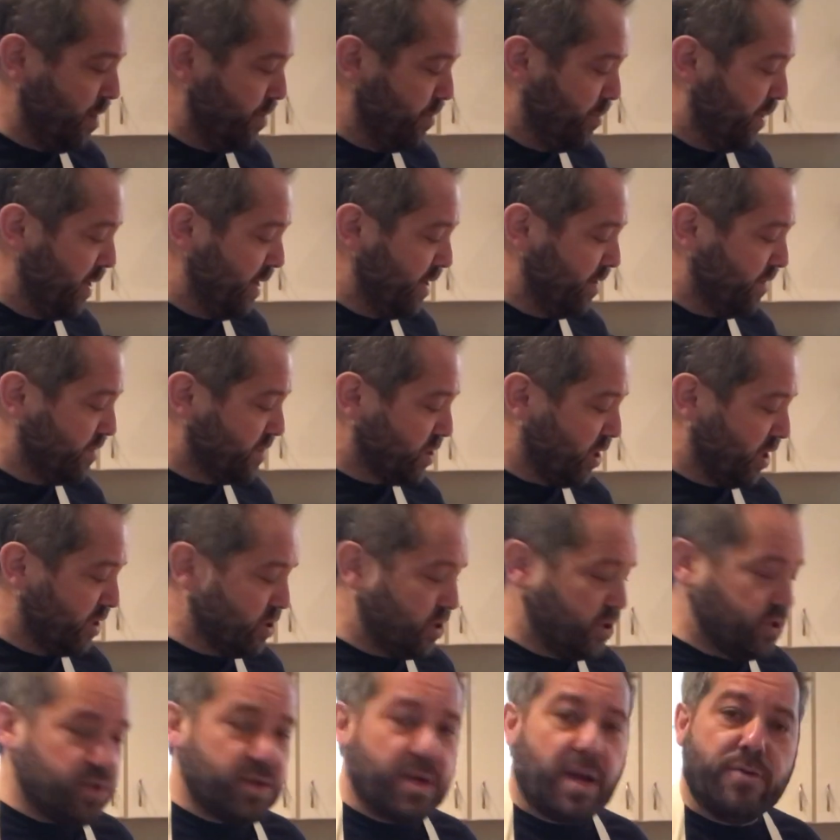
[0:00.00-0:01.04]
bit of
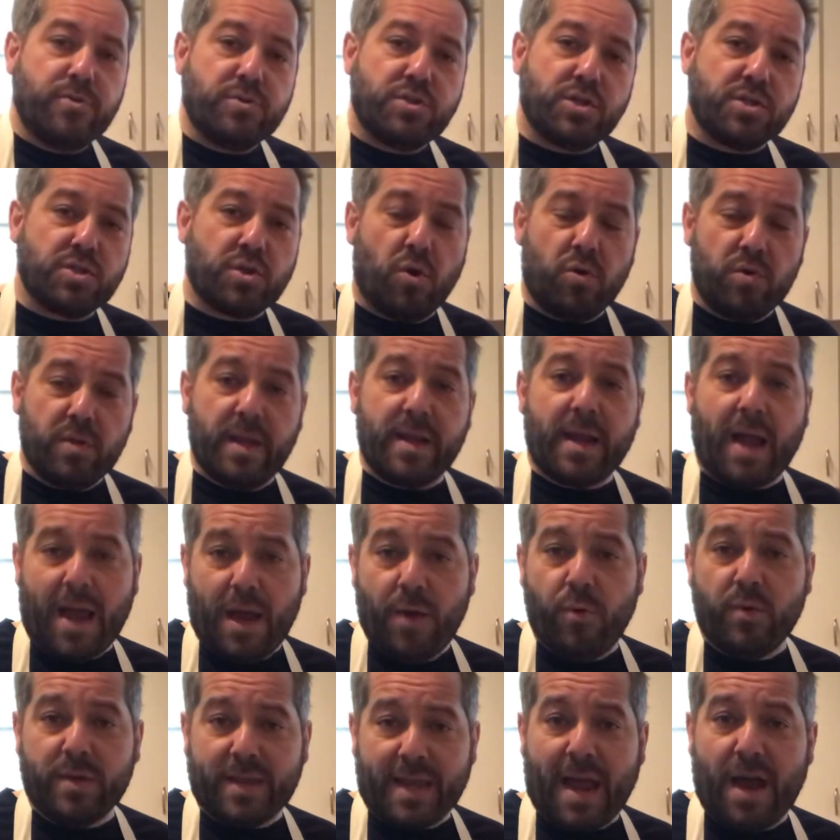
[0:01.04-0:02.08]
sausage that I was just holding, I
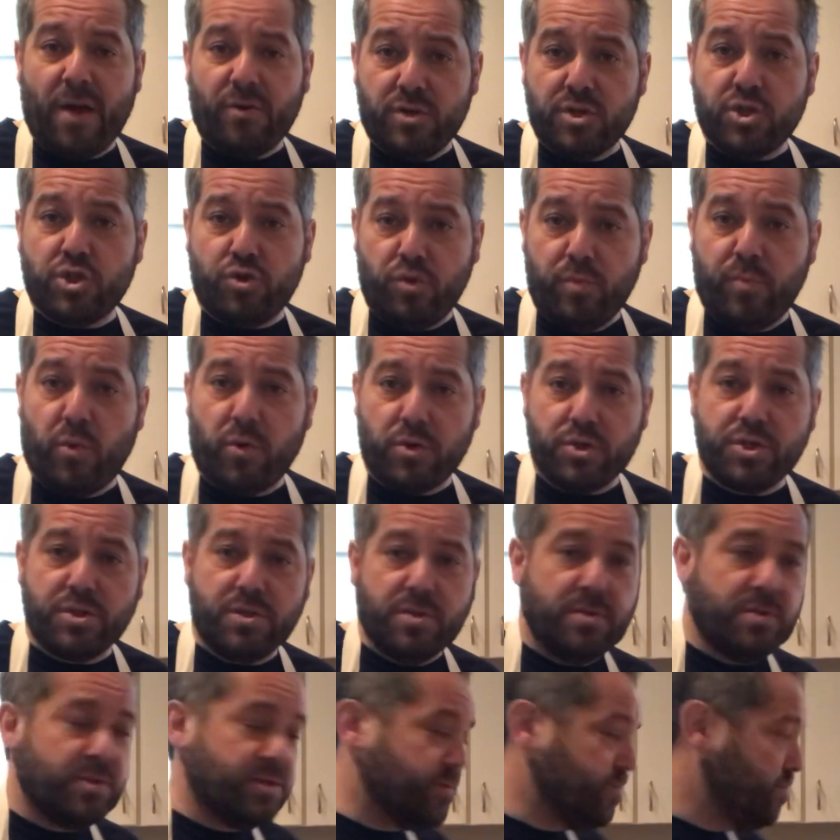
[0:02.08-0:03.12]
would count as 2
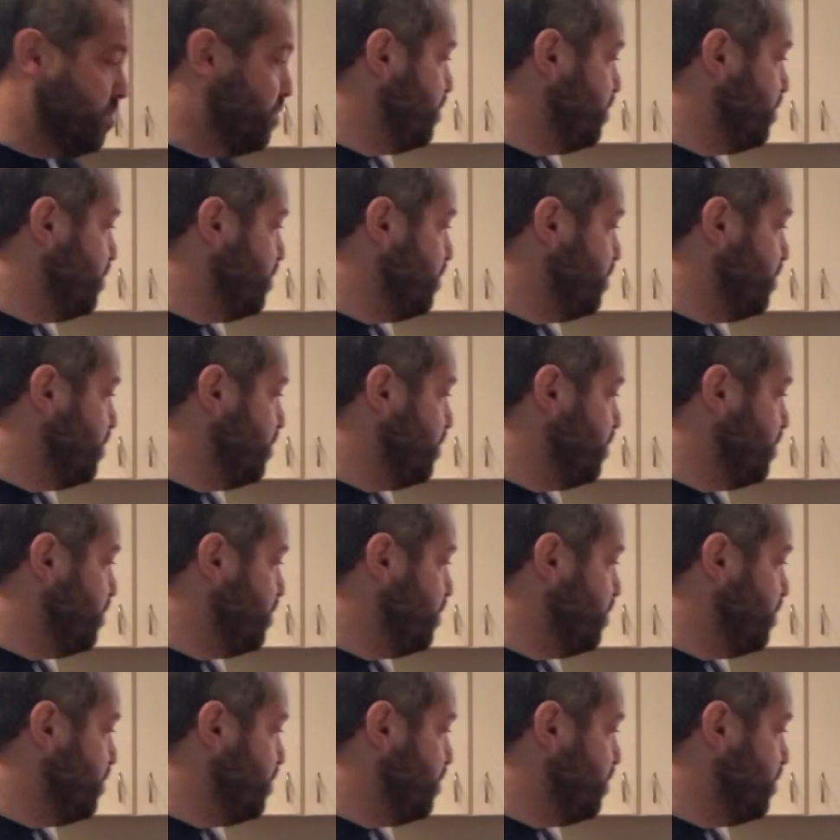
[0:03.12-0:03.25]
portions,